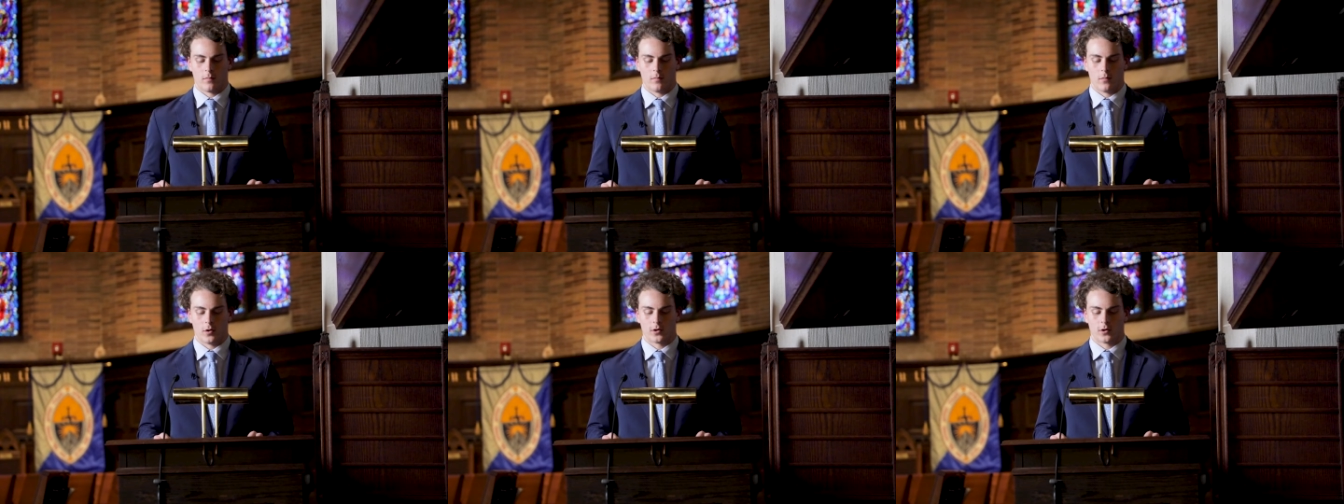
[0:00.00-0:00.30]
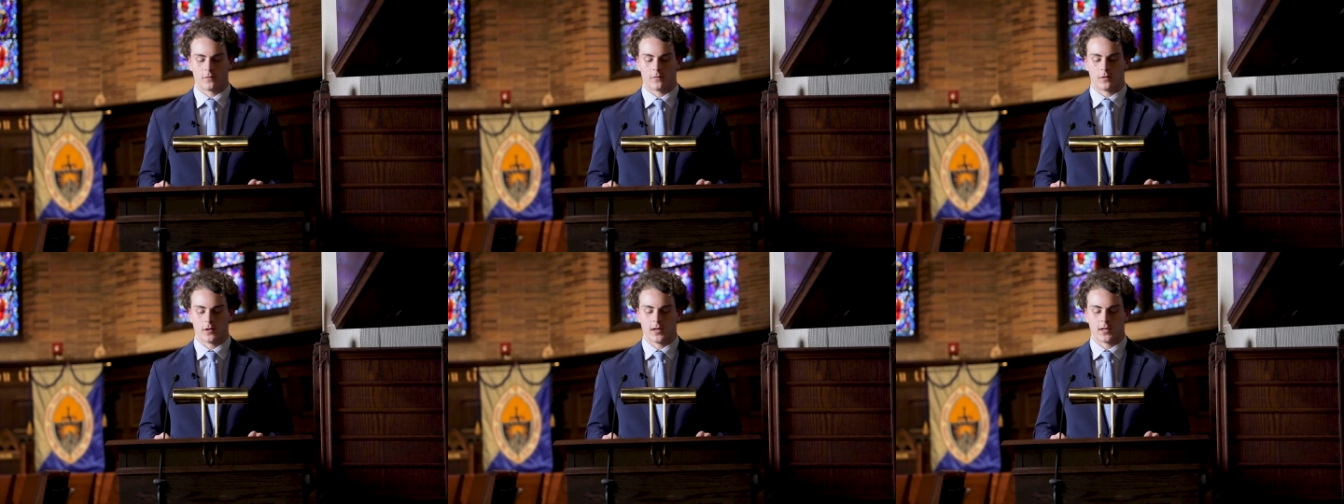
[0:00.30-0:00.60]

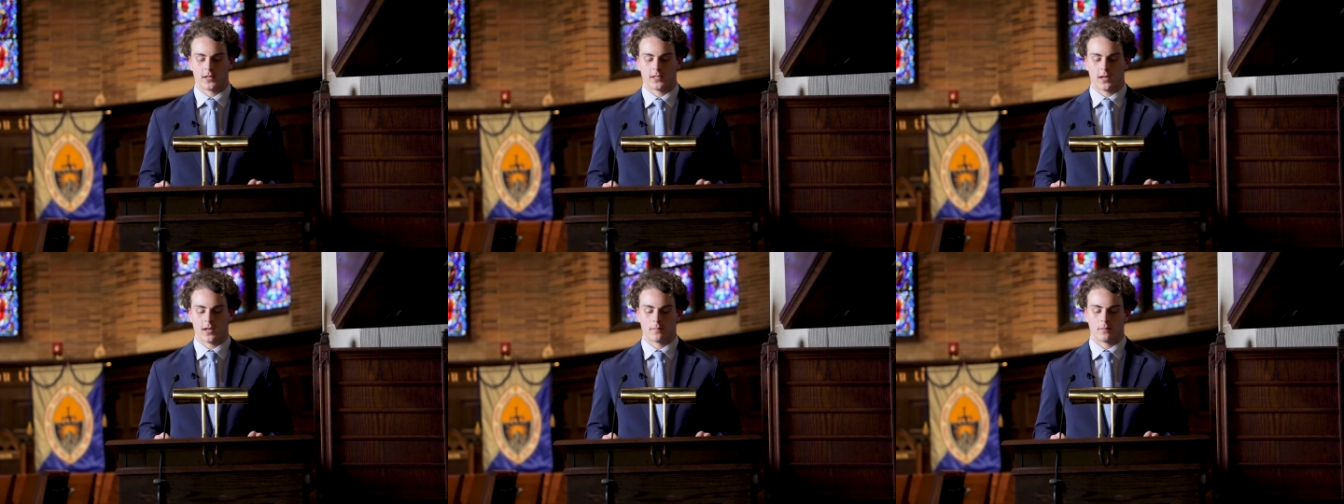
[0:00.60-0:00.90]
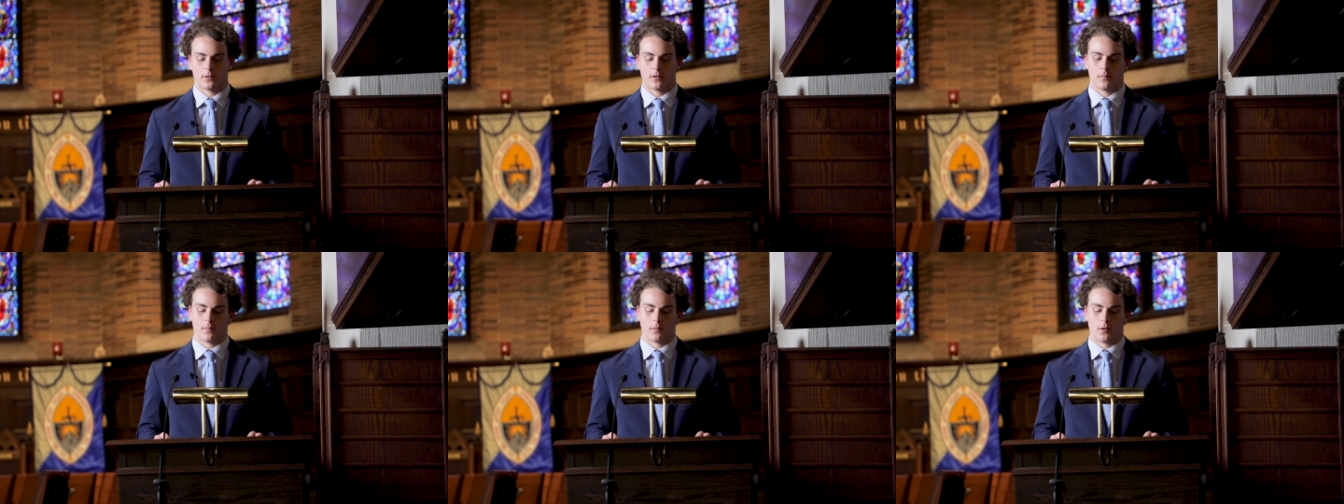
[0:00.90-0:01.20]
mercifully
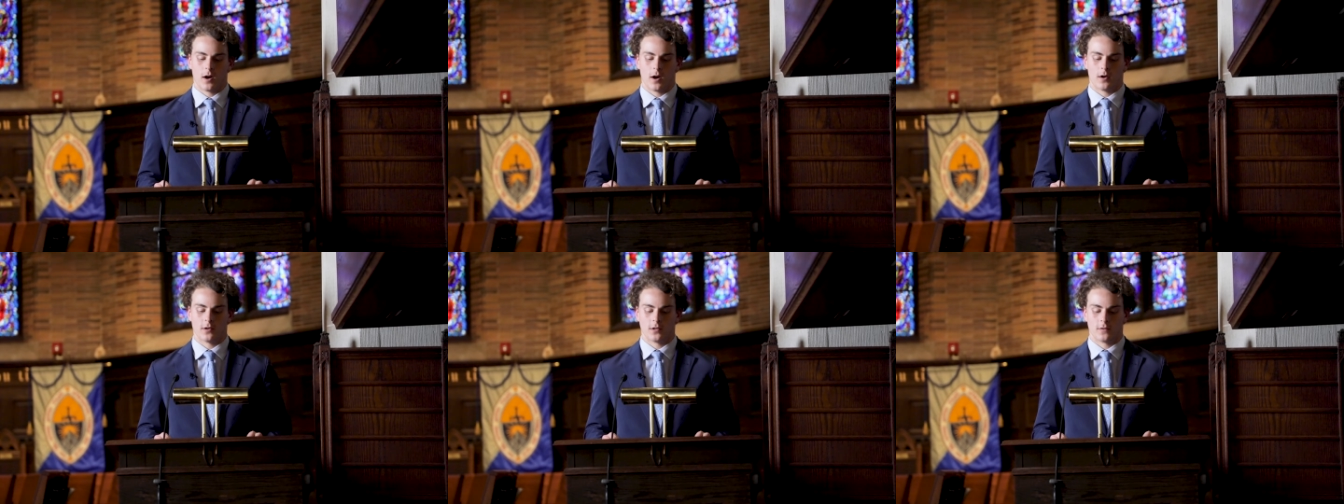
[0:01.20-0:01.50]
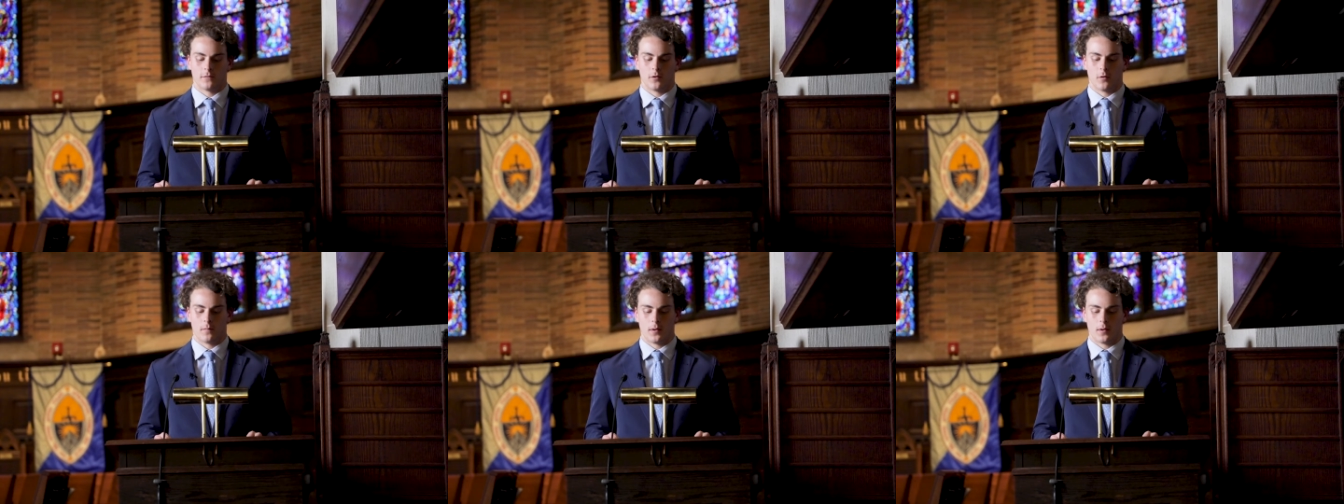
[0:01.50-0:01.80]
accept the prayers
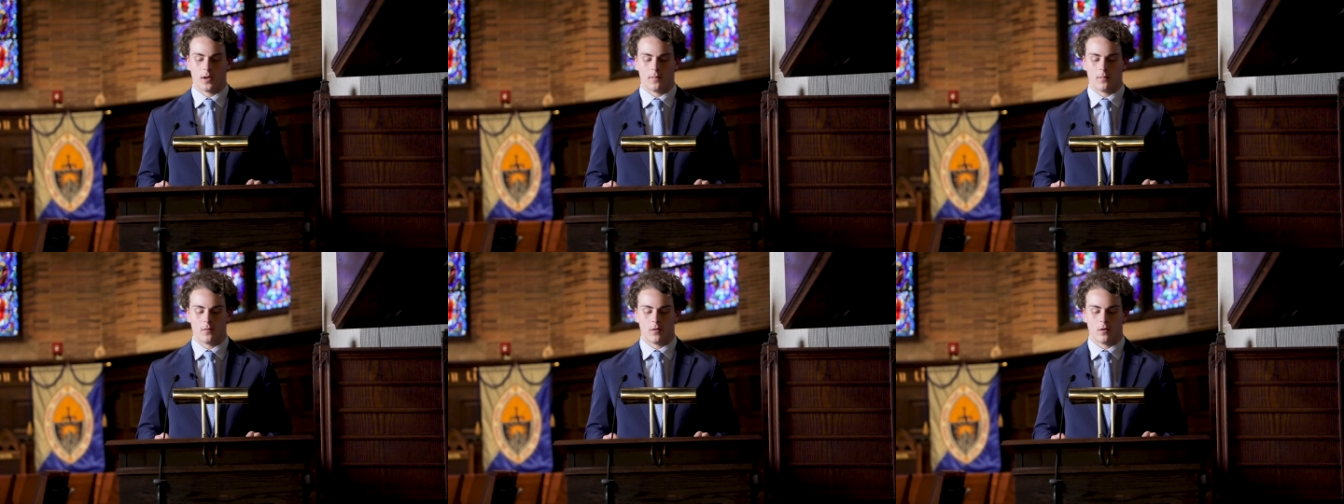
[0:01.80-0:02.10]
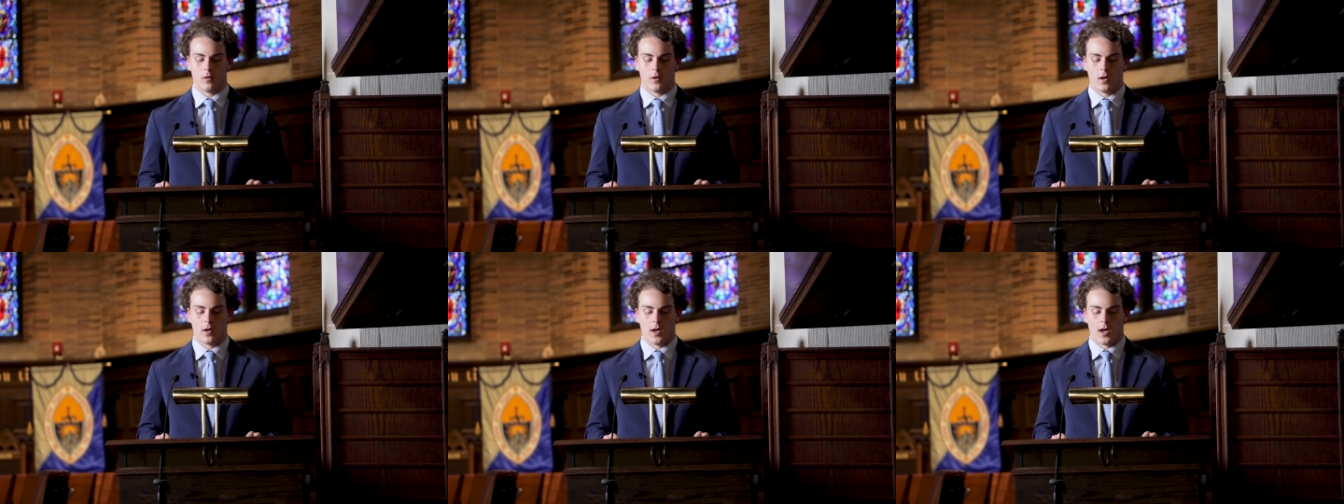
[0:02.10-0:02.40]
of your
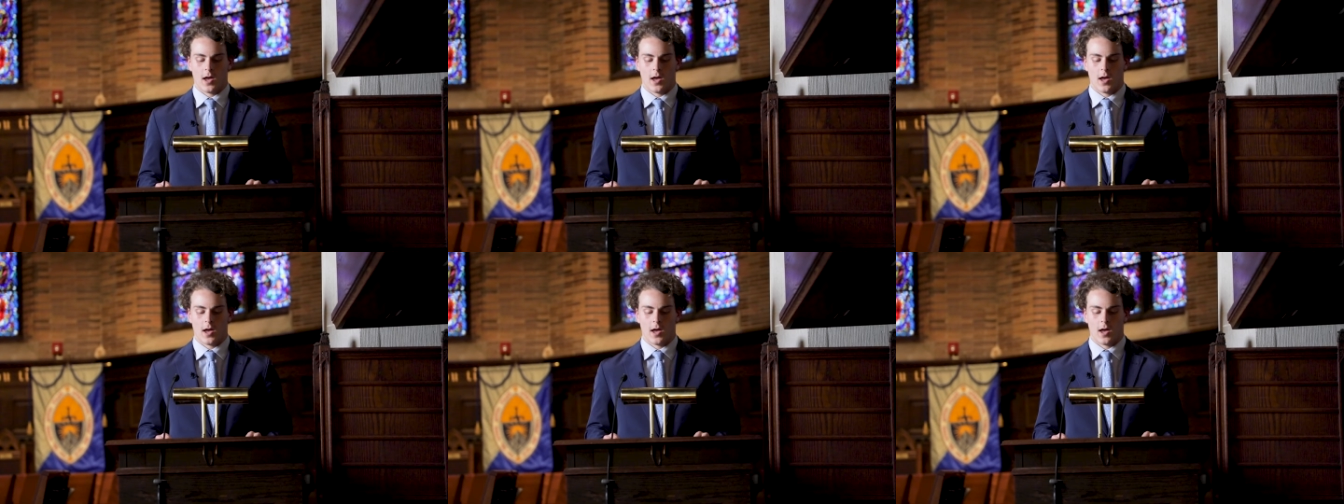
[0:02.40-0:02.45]
people